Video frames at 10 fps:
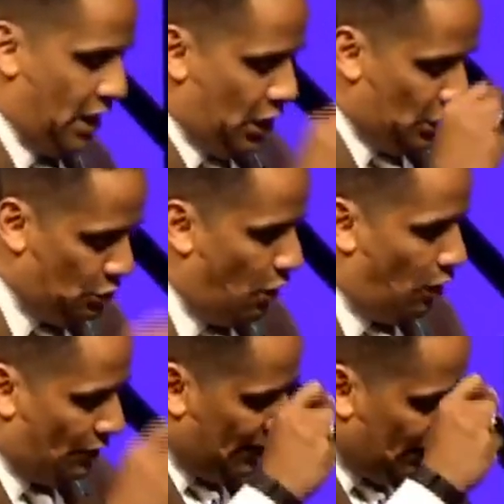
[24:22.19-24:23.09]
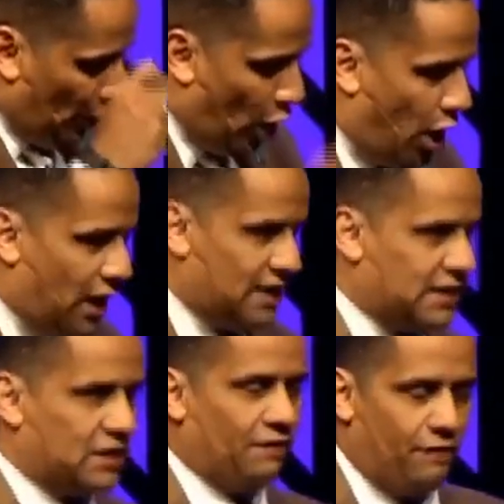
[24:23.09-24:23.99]
You all need laws
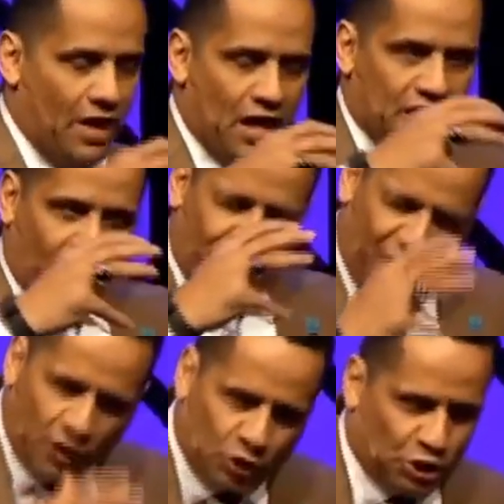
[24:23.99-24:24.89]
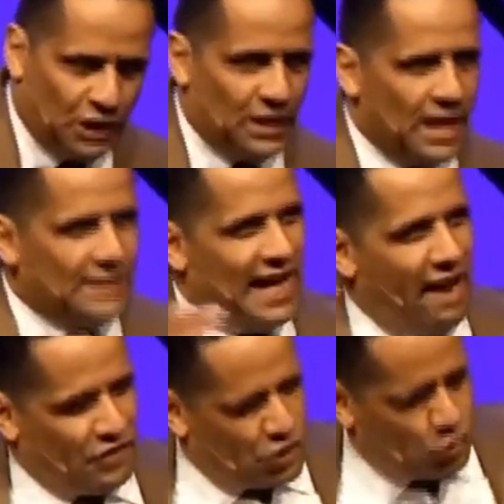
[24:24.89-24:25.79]
to, to function, to have
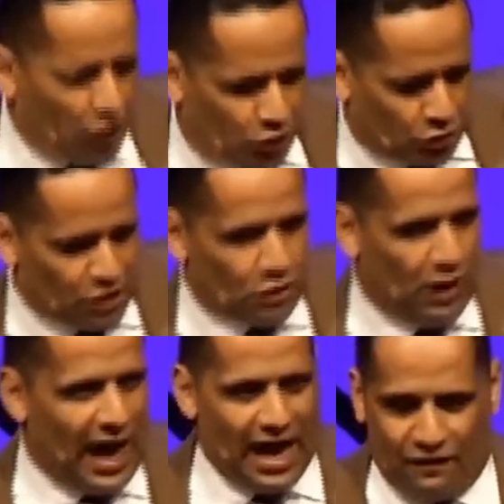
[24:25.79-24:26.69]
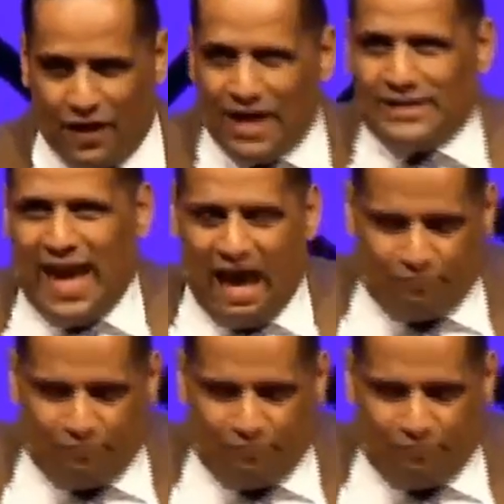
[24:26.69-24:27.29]
structure in your life, to have